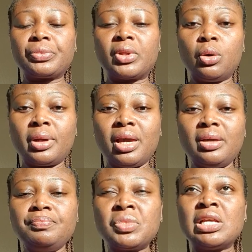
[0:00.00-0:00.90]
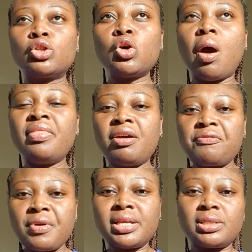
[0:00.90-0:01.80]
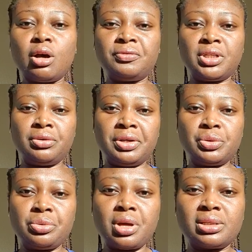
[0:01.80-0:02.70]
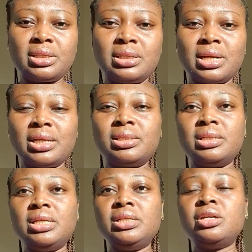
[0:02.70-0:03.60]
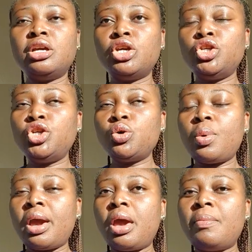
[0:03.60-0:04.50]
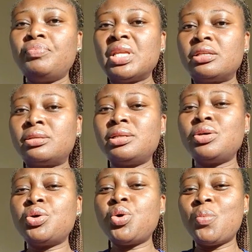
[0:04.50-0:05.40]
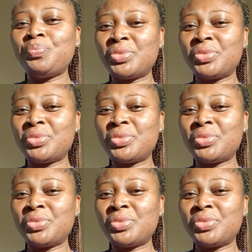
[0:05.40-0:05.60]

Okay, so on the 1st of January 2019, you were still